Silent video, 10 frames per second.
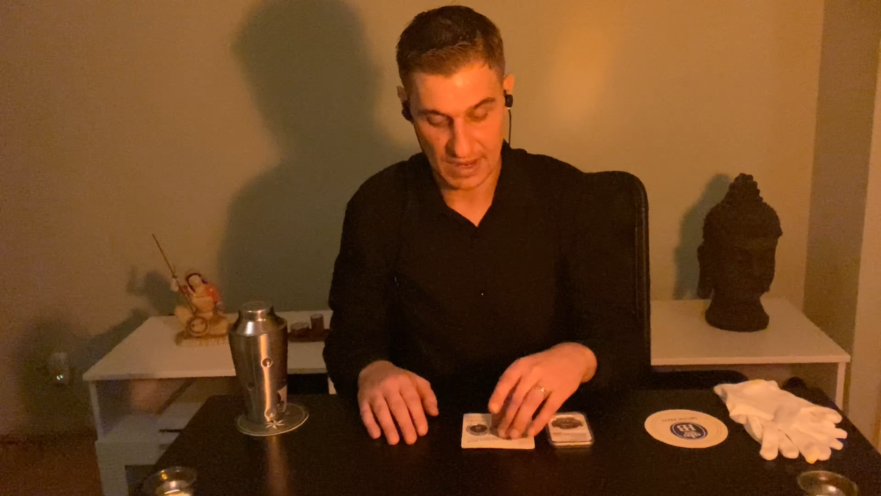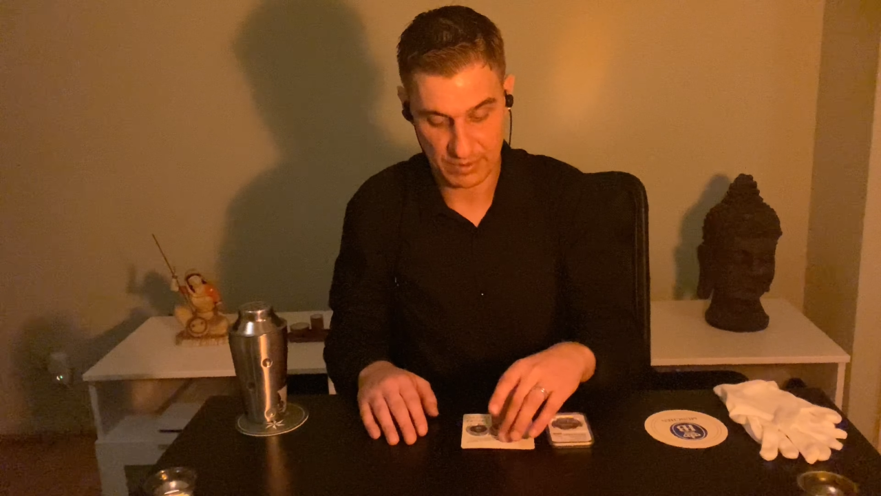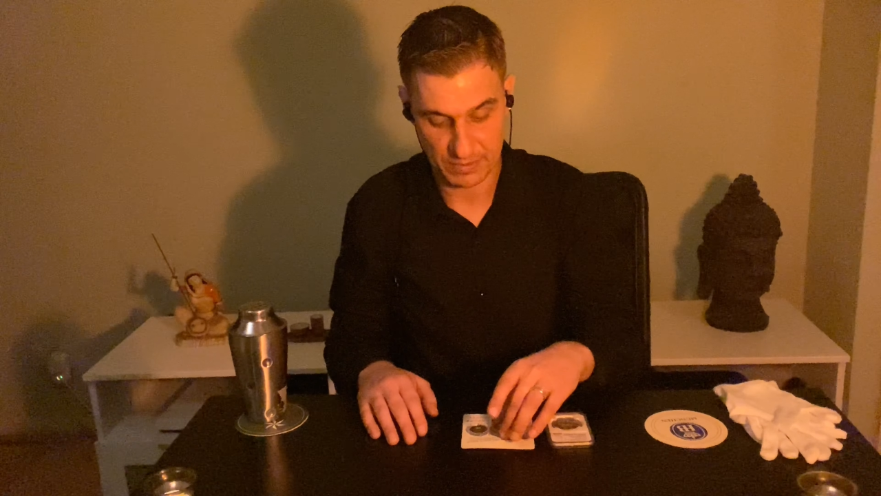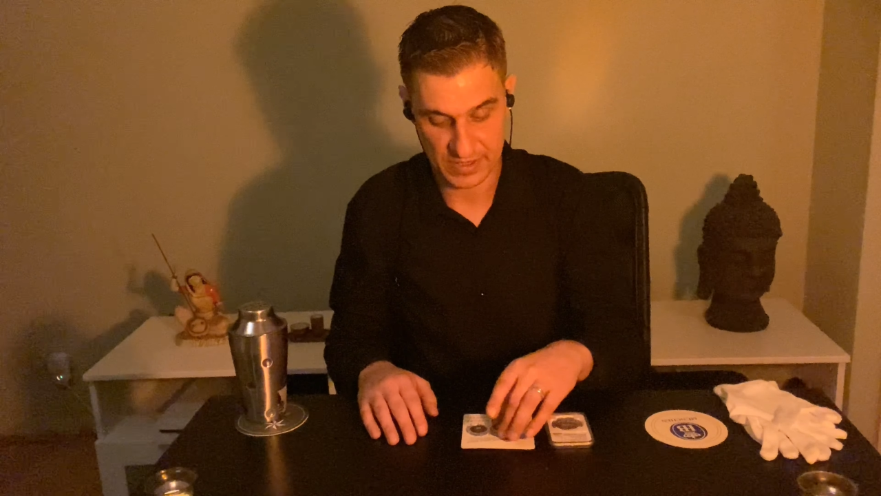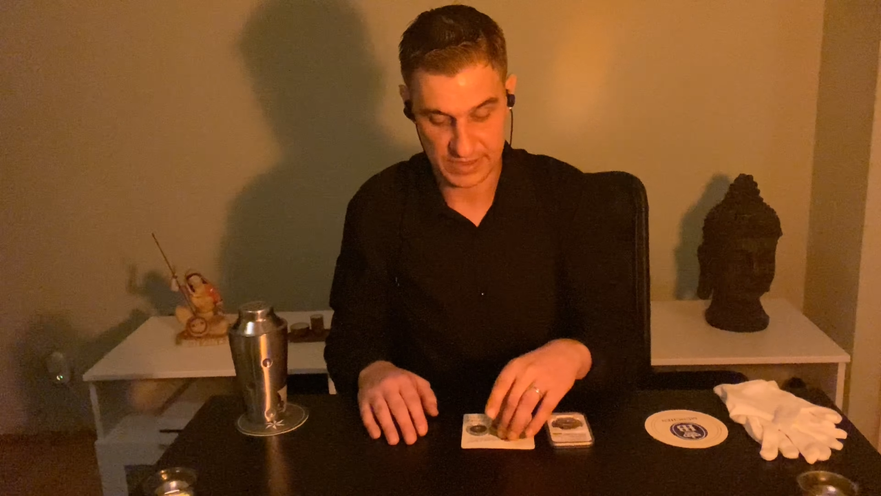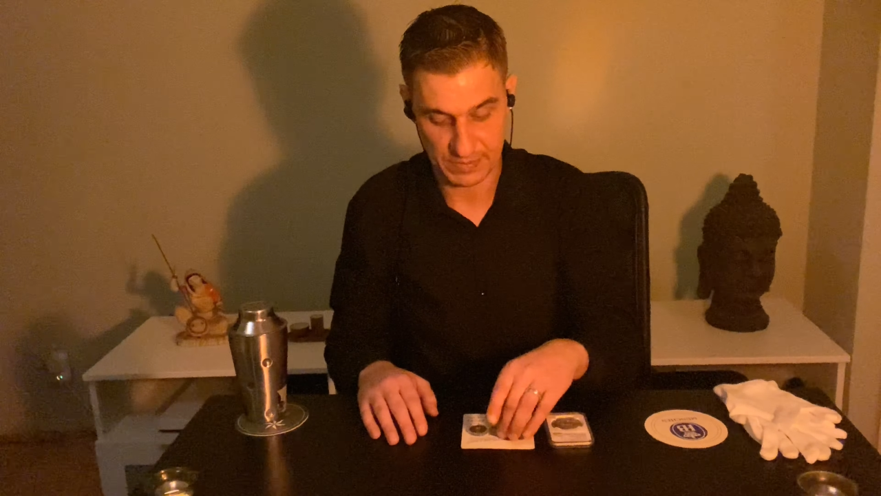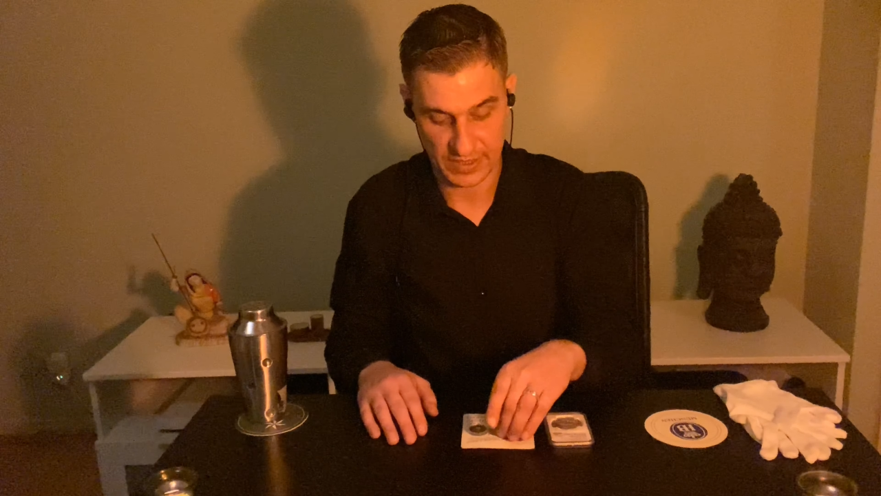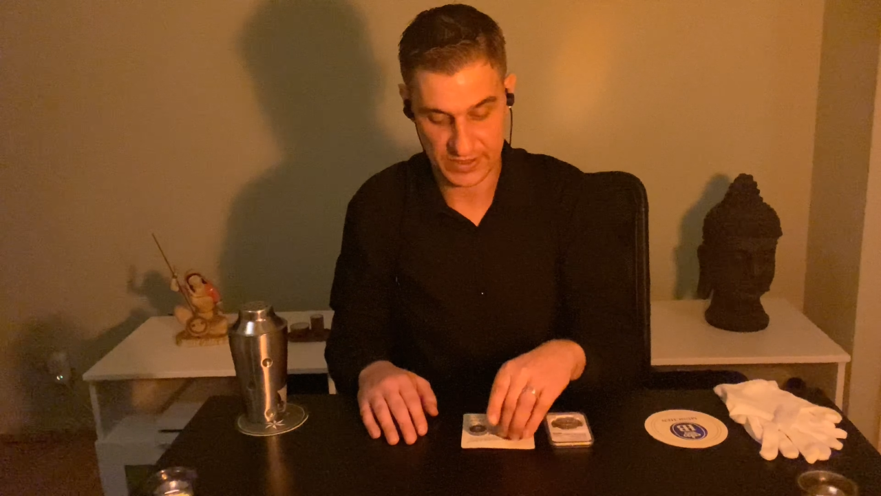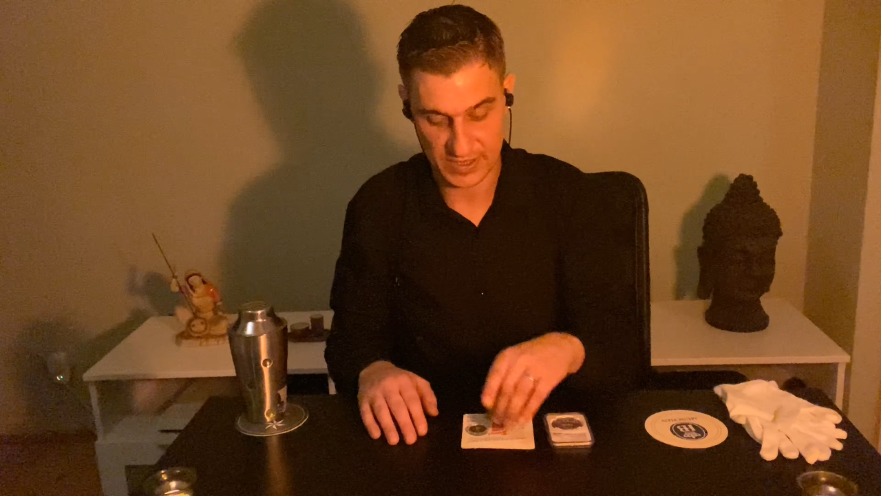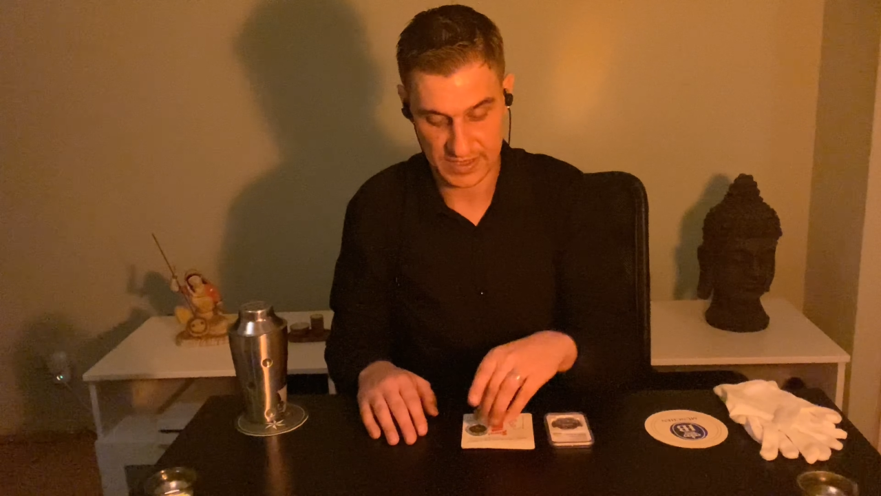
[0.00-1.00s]
happy with this
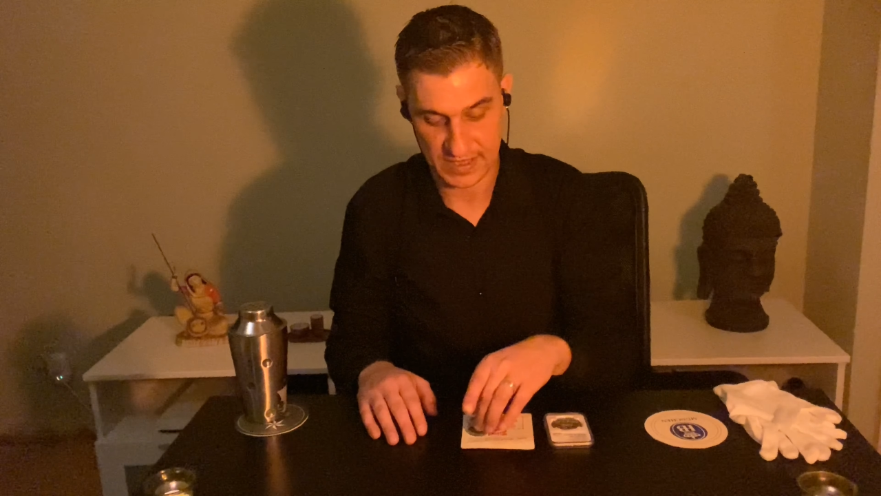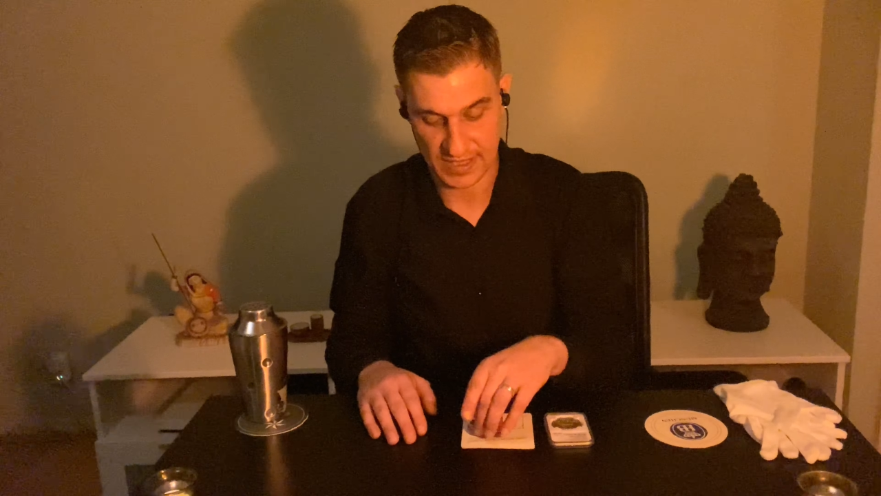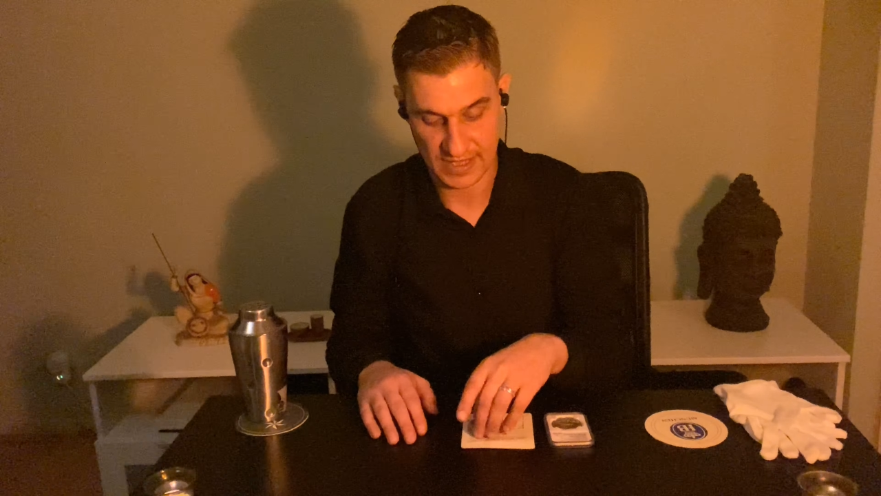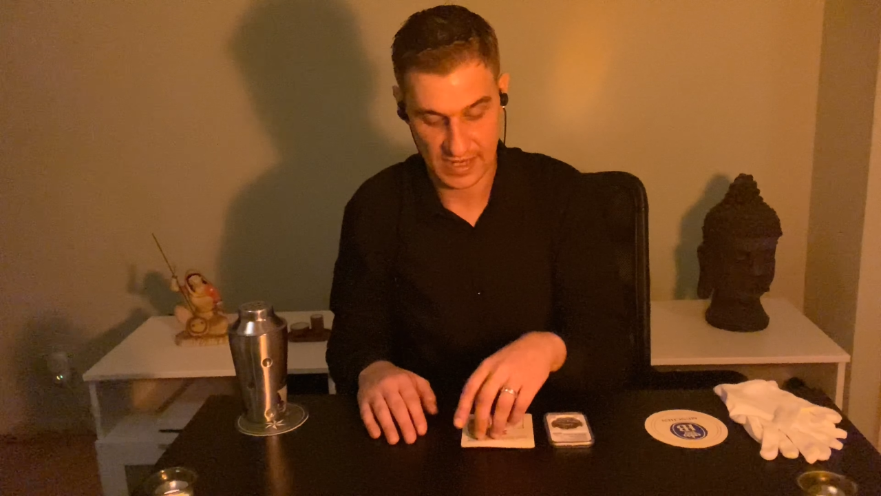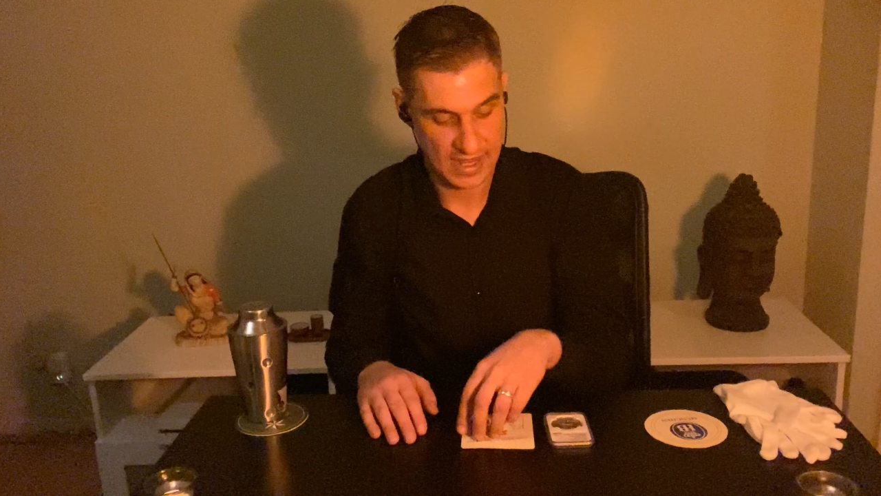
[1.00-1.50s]
purchase,